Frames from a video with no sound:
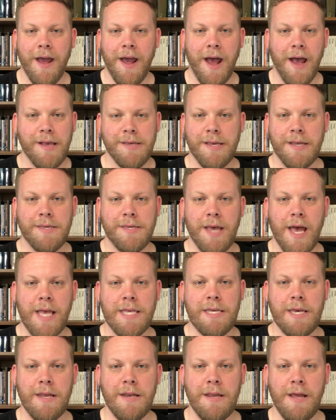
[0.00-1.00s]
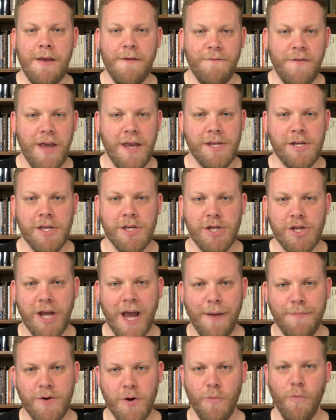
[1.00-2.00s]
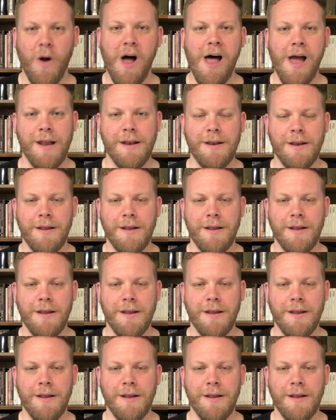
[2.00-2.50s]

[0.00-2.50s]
as it says in Ephesians chapter 1.